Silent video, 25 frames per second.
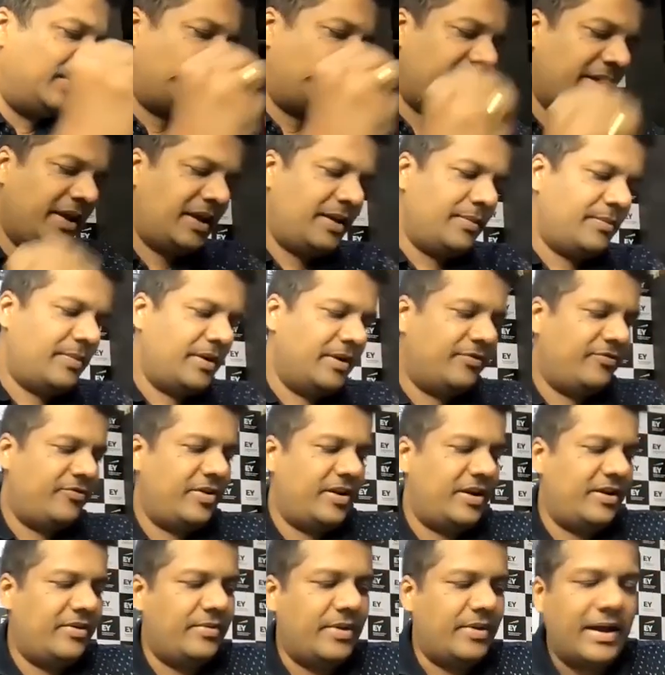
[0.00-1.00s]
Okay, my
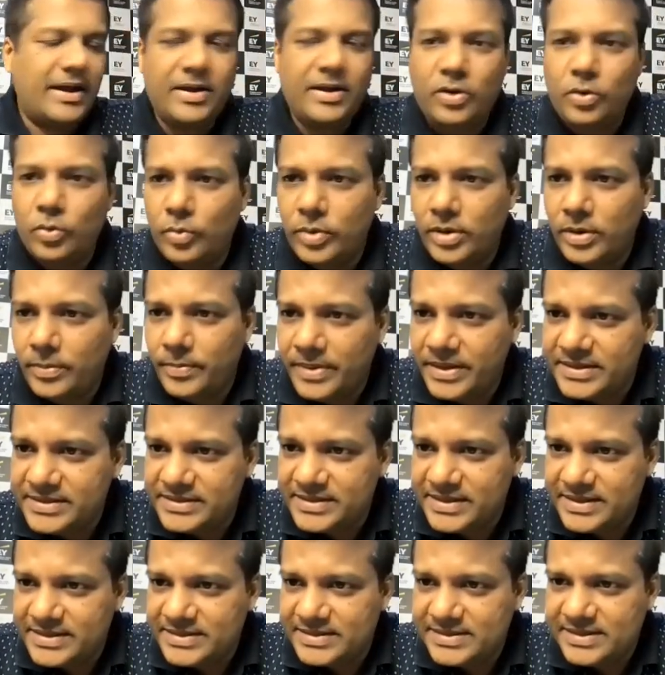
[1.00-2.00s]
fair value will be
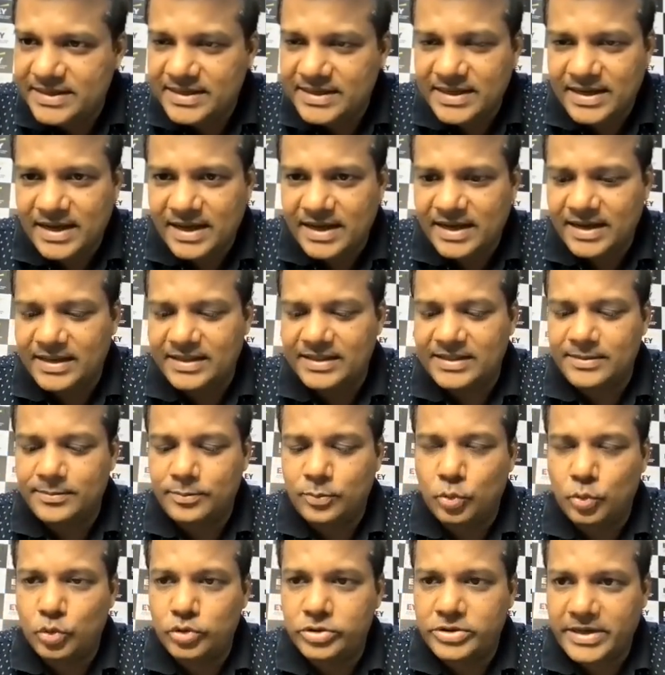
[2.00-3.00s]
69, the
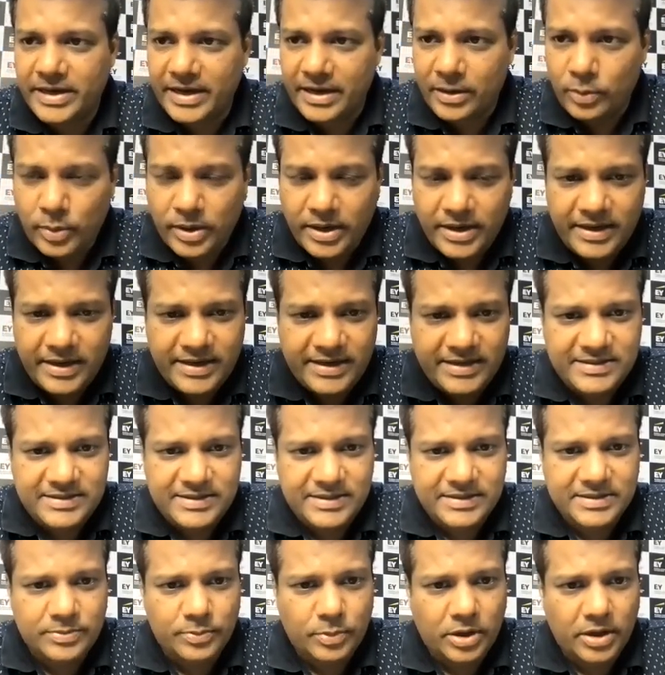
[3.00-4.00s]
most
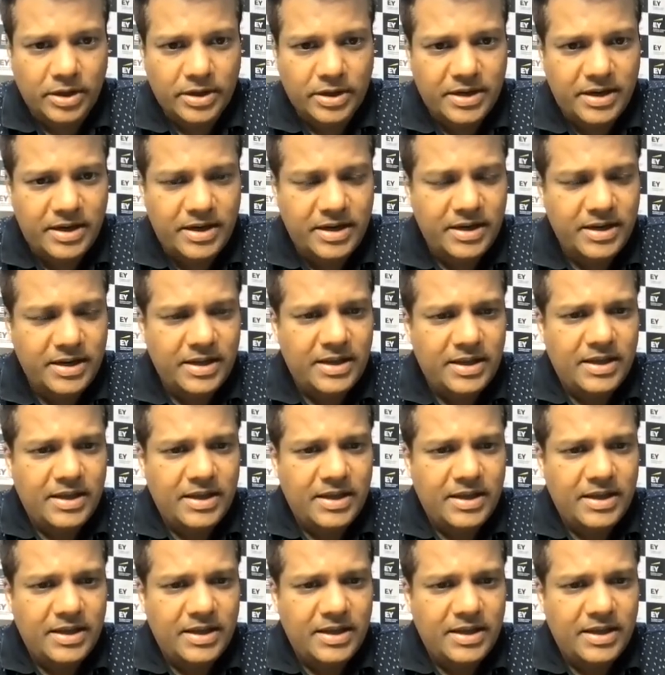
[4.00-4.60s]
advantageous market.